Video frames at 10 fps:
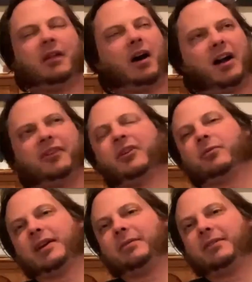I don't
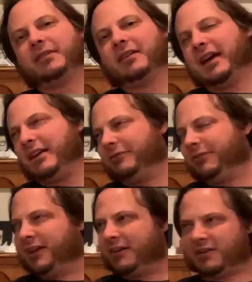agree with it and I
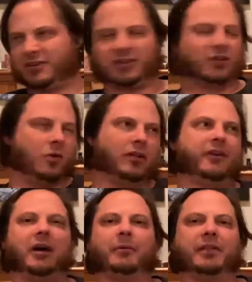feel like I should
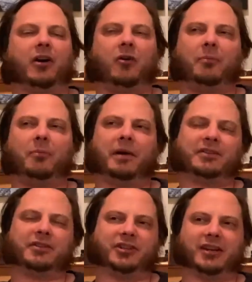qualify it with a whole
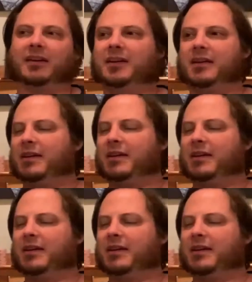bunch of shit.